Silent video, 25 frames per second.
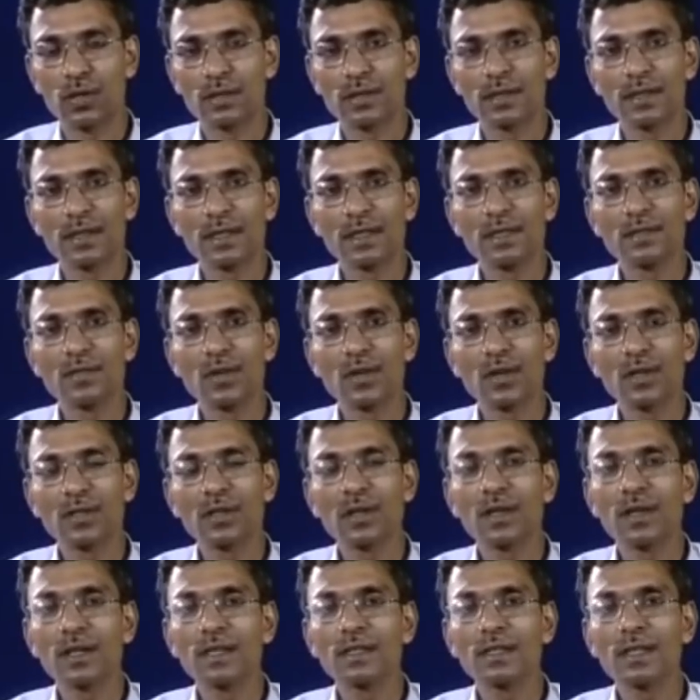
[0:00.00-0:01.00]
So this is what is
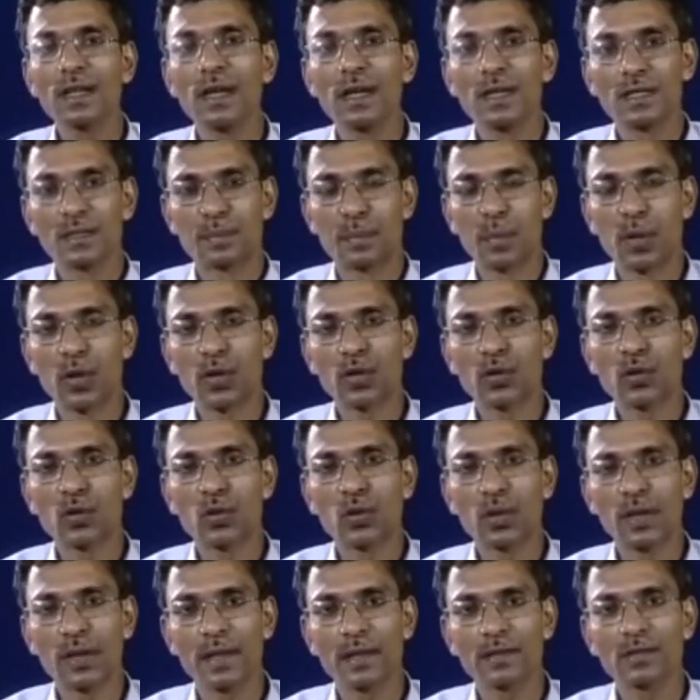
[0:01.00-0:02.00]
known as spot
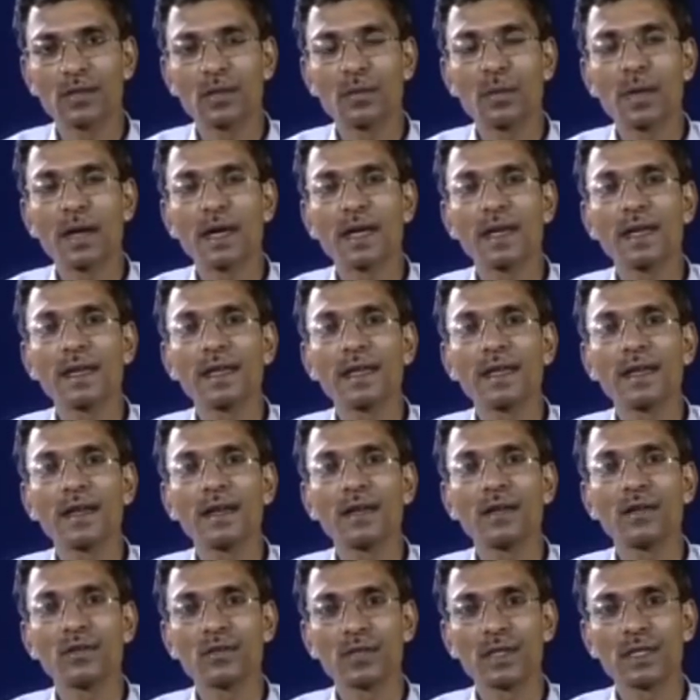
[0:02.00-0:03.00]
cooling. So by
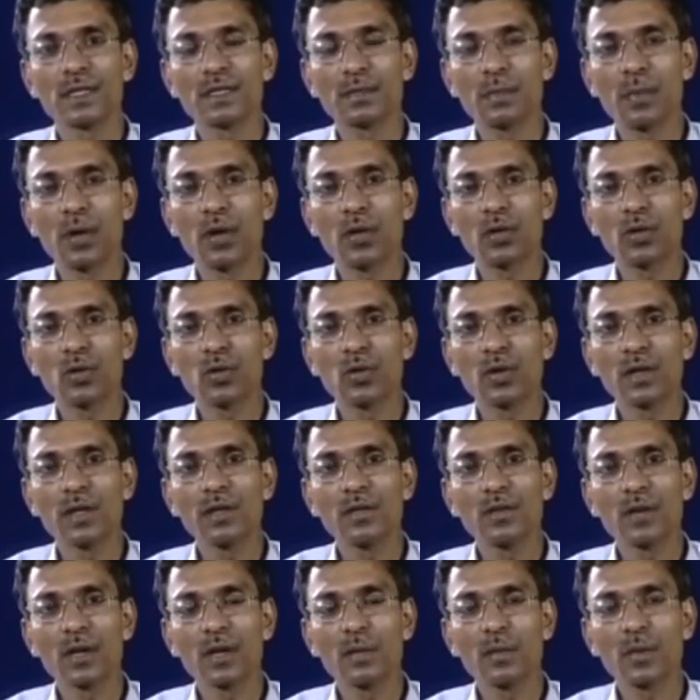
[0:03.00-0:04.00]
using spot cooling,
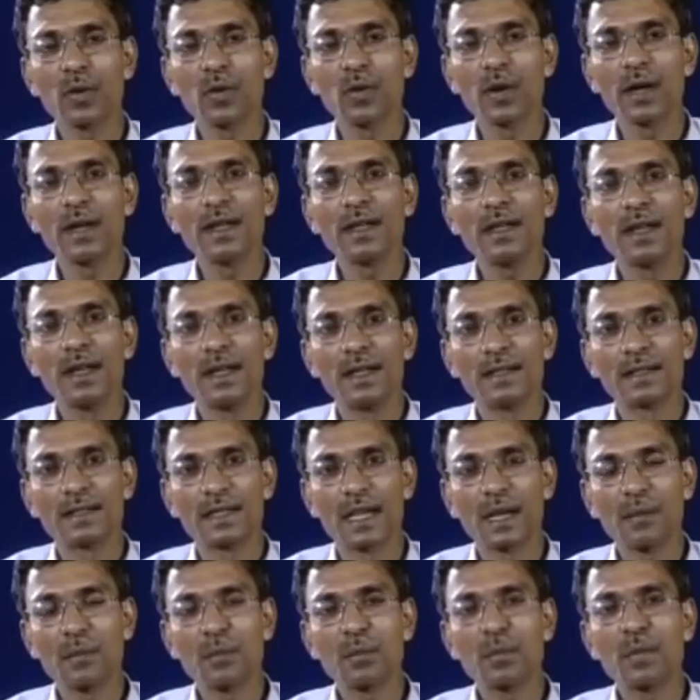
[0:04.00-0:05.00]
you can provide
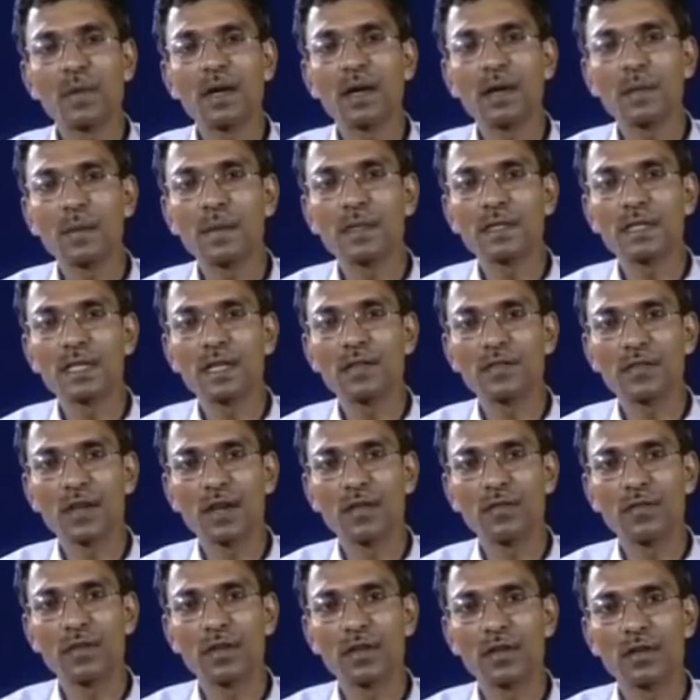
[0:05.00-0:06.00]
some measure of
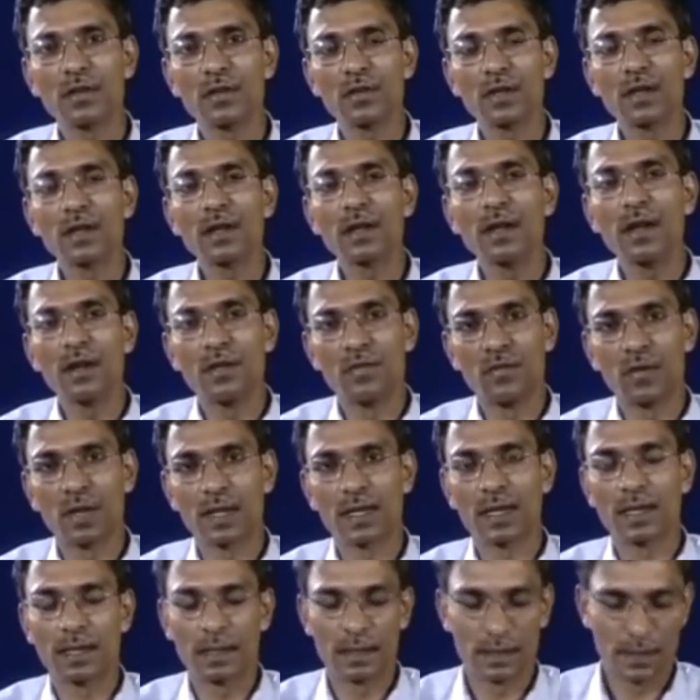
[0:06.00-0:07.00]
comfort to the
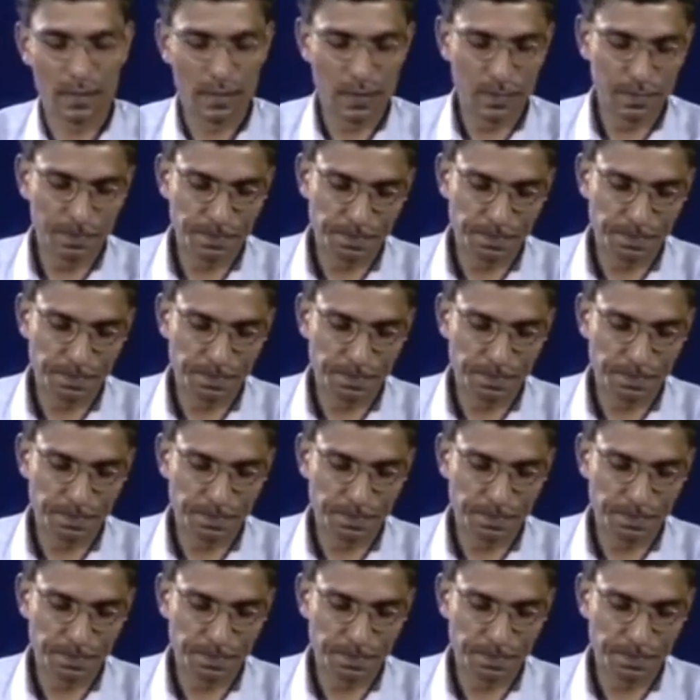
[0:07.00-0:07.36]
workers.